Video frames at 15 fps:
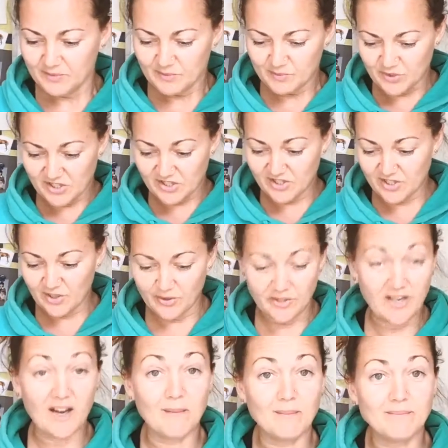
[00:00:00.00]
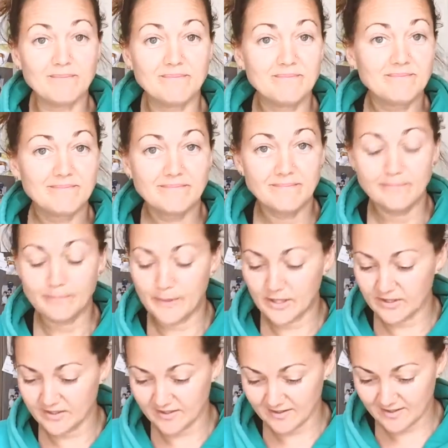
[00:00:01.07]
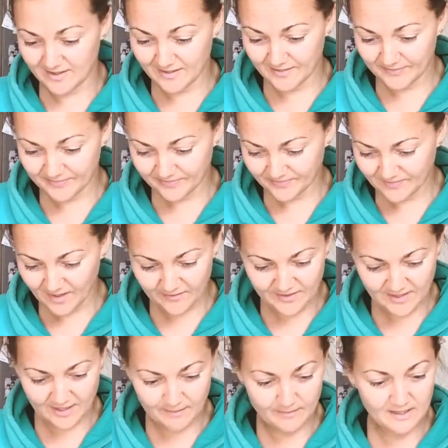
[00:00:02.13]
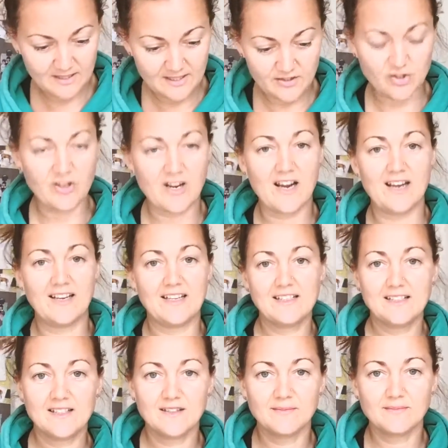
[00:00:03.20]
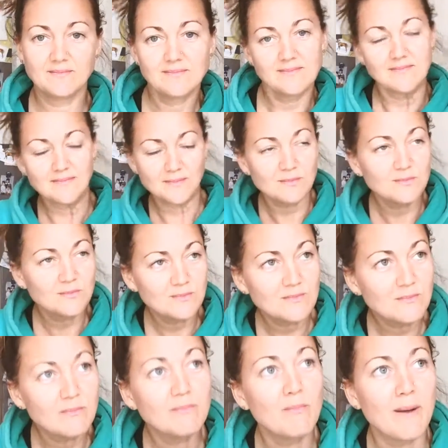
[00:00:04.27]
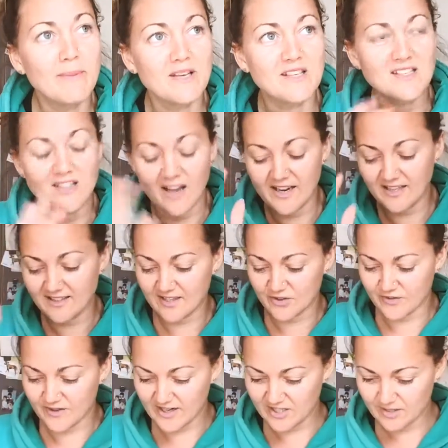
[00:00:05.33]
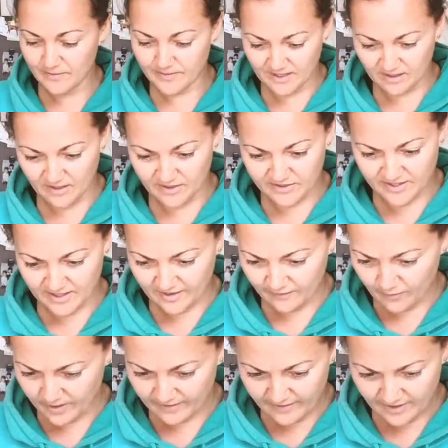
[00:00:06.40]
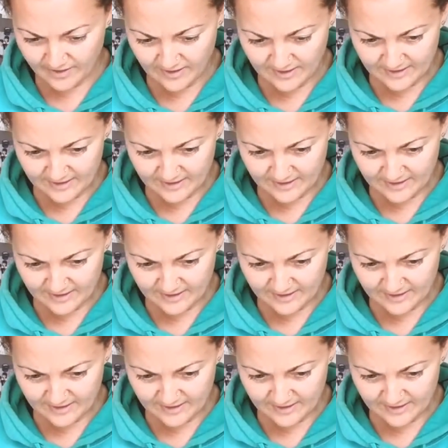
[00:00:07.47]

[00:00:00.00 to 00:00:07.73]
which is so dumb because I've done a million trainings, might be a slight exaggeration, but close enough, whatever.